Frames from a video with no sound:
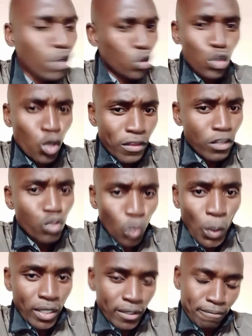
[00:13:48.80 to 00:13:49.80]
You know the
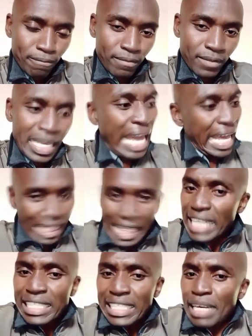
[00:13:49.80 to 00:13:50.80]
story.
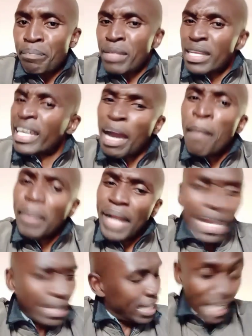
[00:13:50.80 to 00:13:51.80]
That is the game
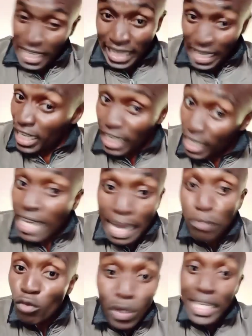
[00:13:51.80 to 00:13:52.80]
plan. Then he
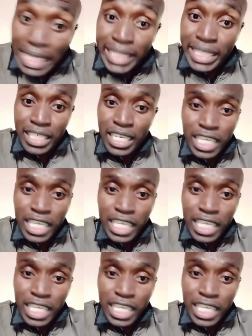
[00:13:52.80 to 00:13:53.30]
keeps on eating.